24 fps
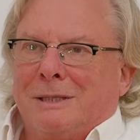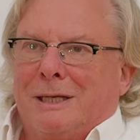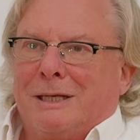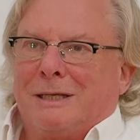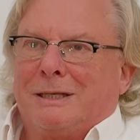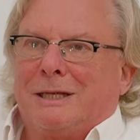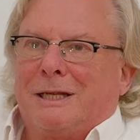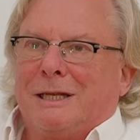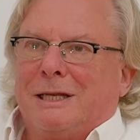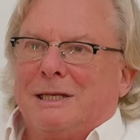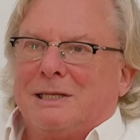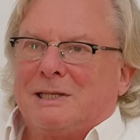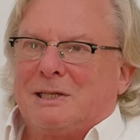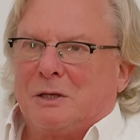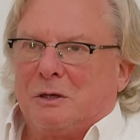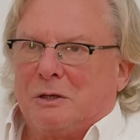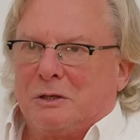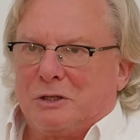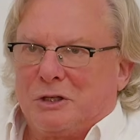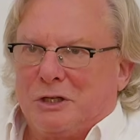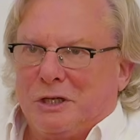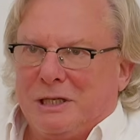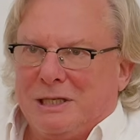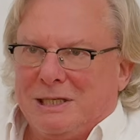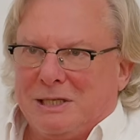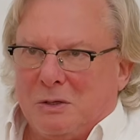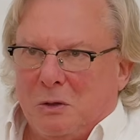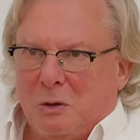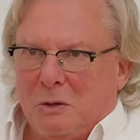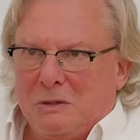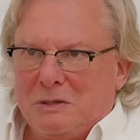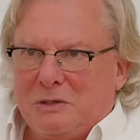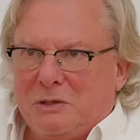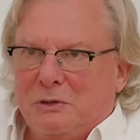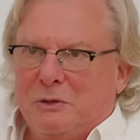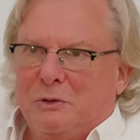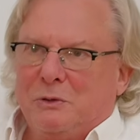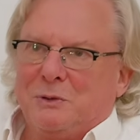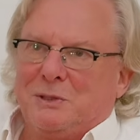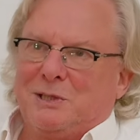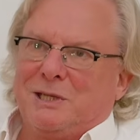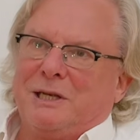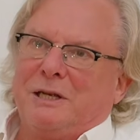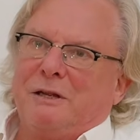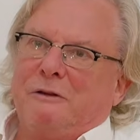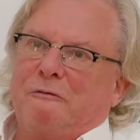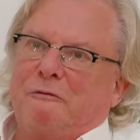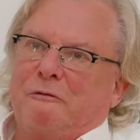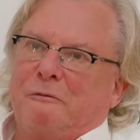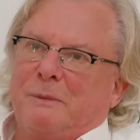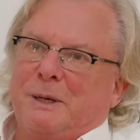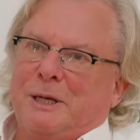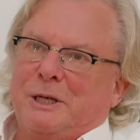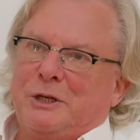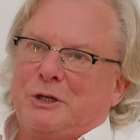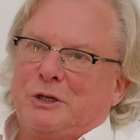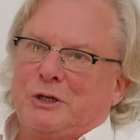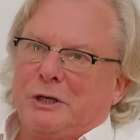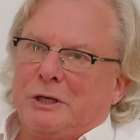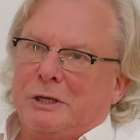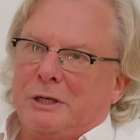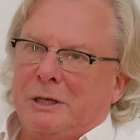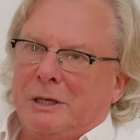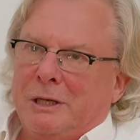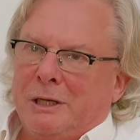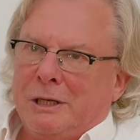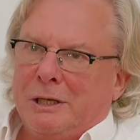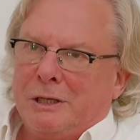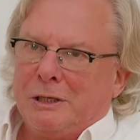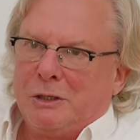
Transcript: And kinesiology is also using information